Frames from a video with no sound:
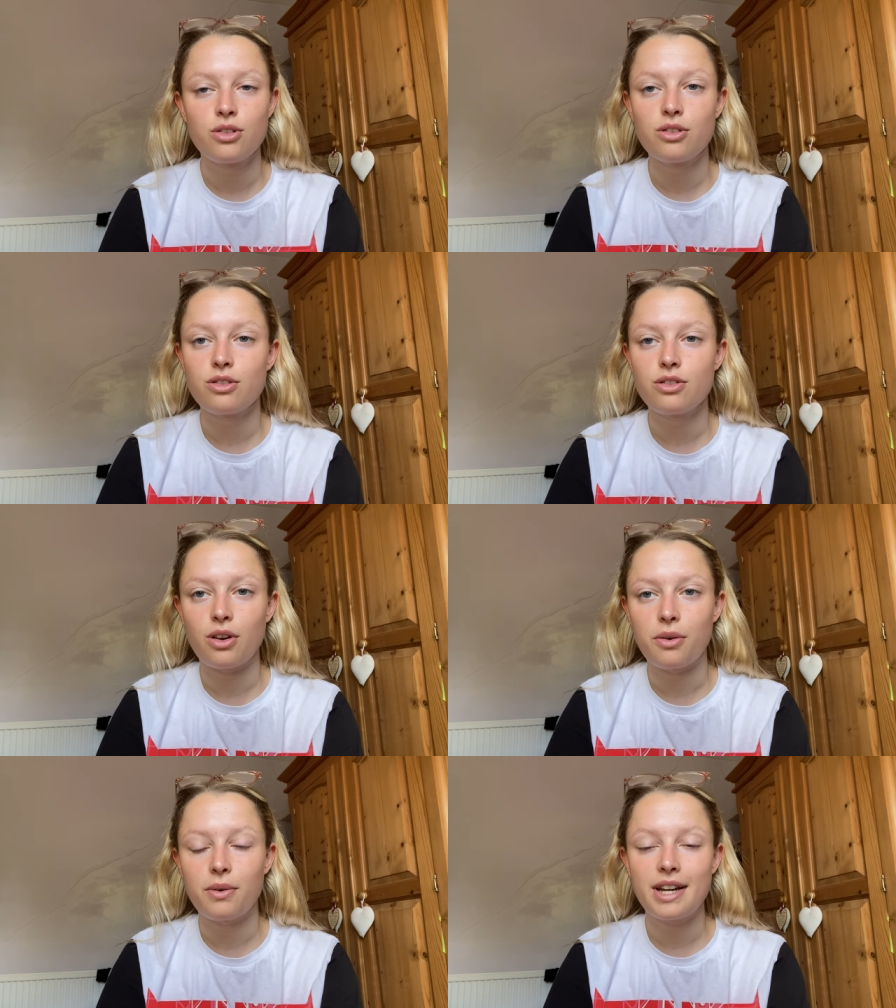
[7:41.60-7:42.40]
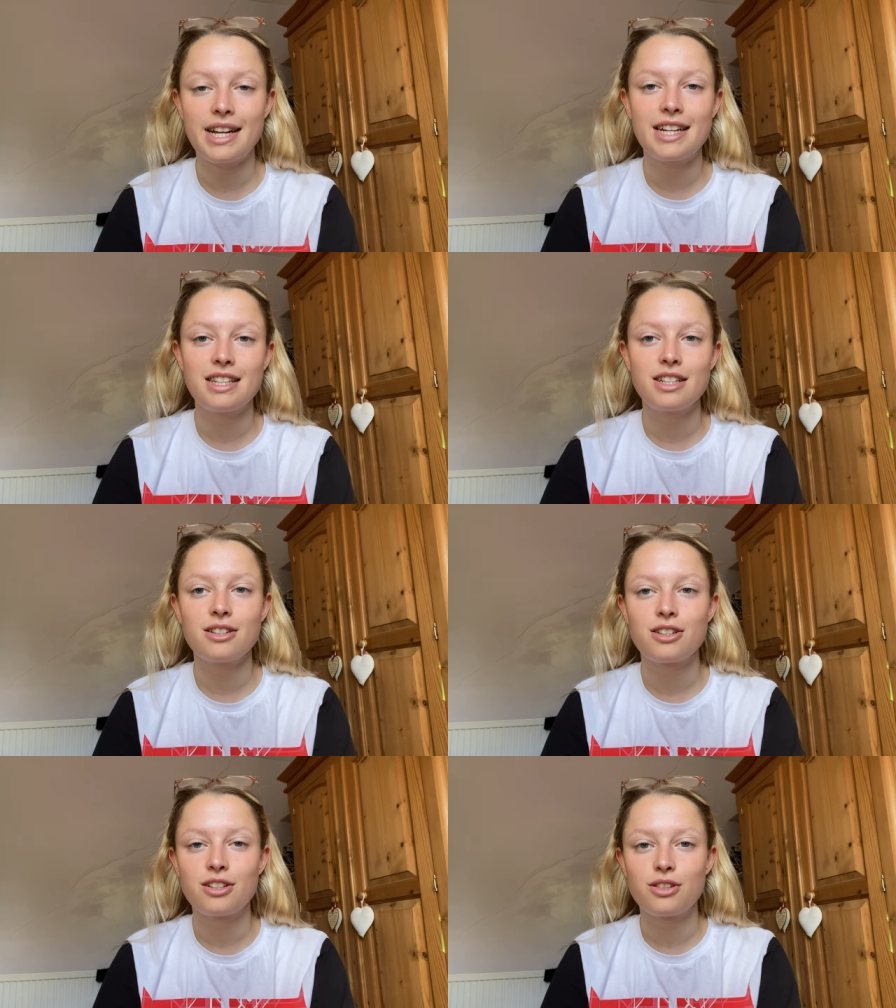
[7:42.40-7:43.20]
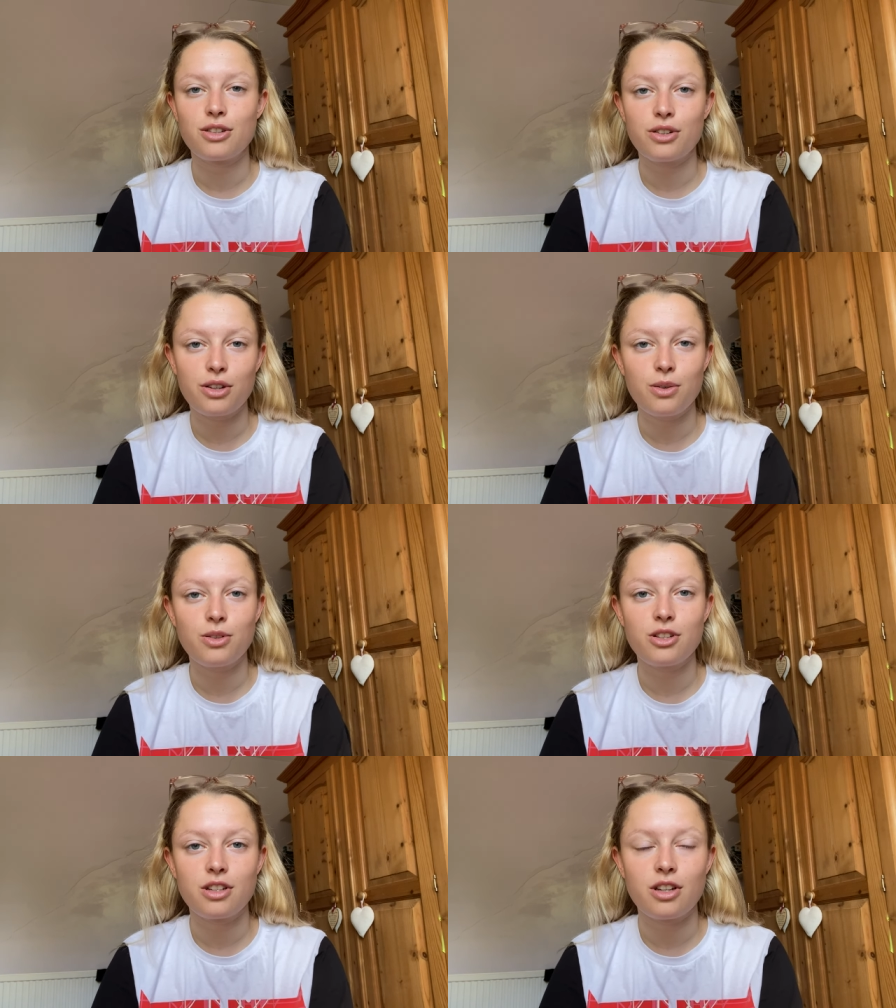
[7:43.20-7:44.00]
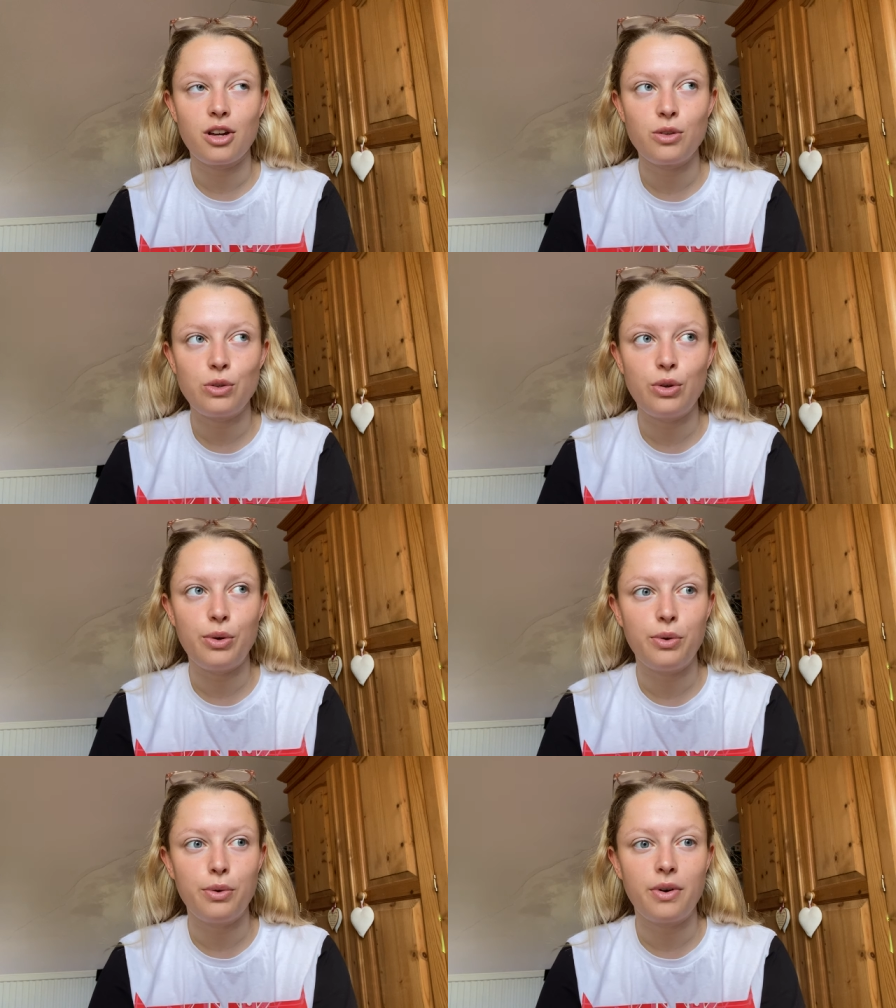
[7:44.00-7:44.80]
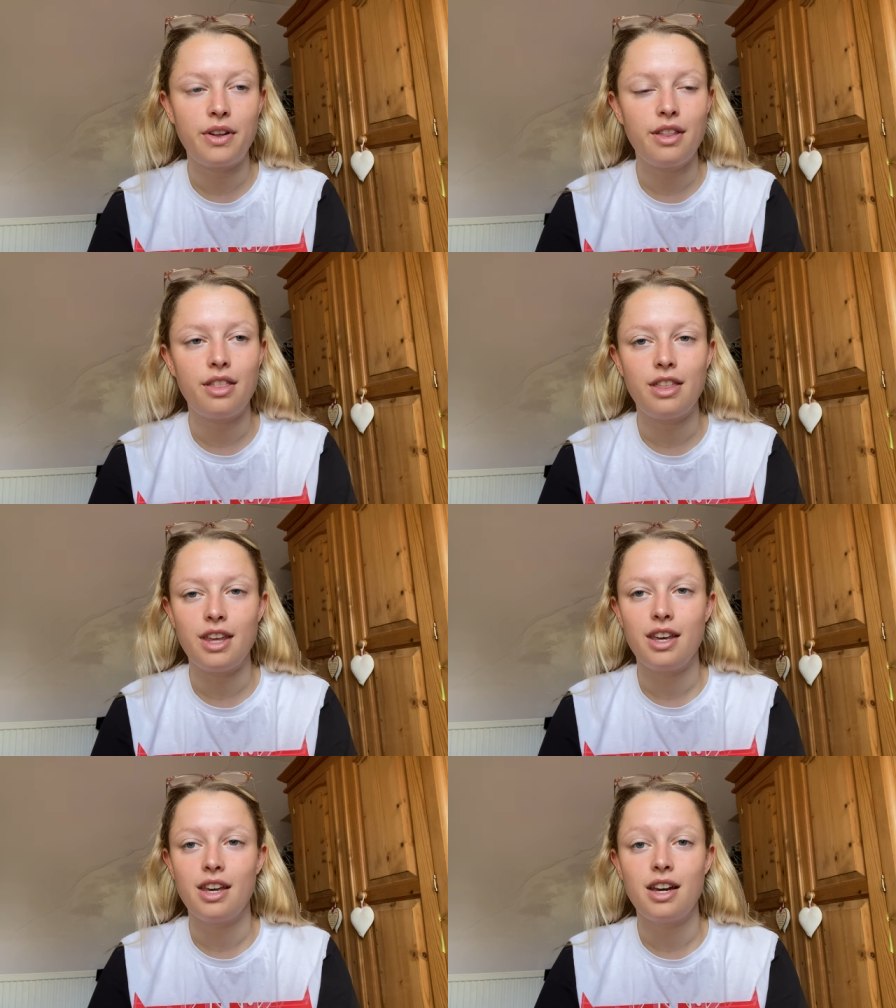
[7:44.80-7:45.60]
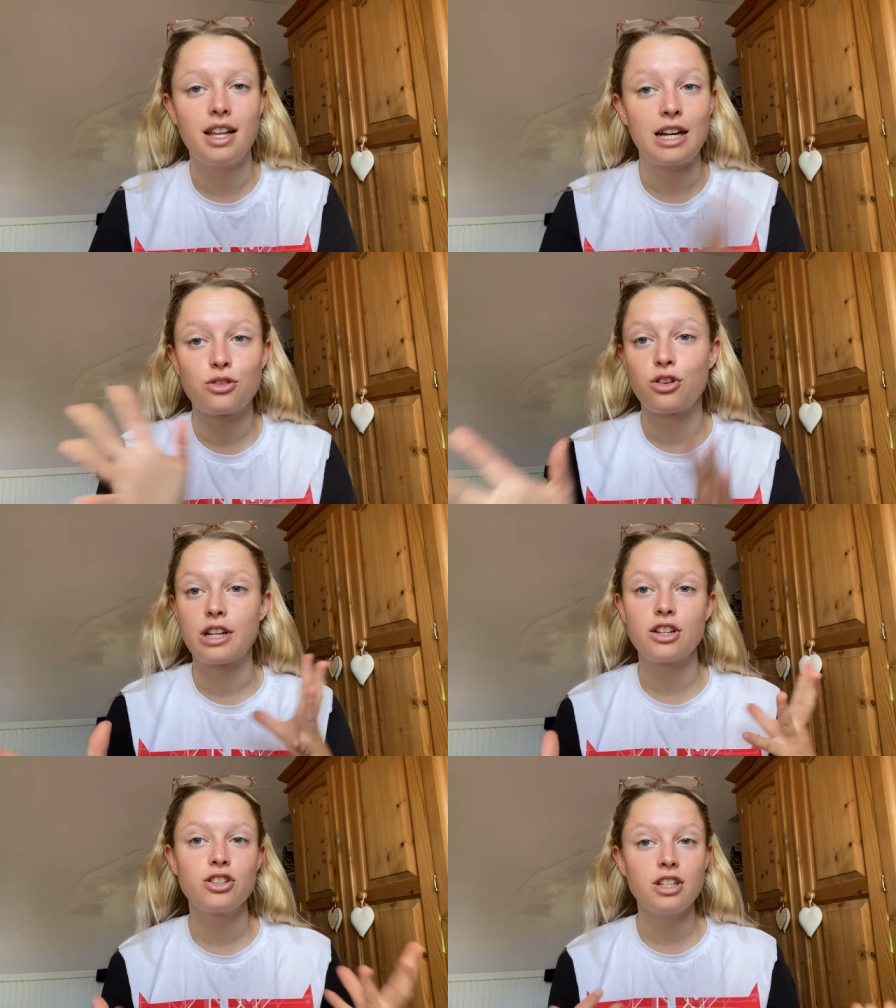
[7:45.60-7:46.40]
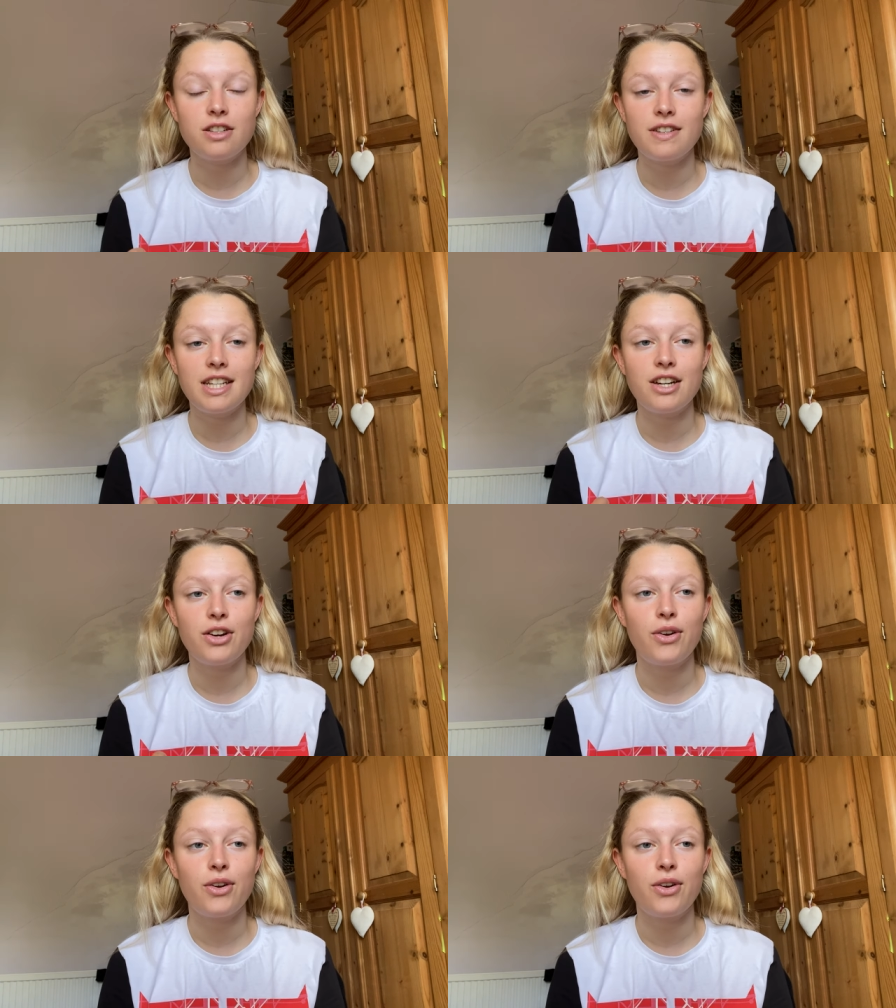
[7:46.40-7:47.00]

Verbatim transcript: So, in conclusion to the electronic shutter video,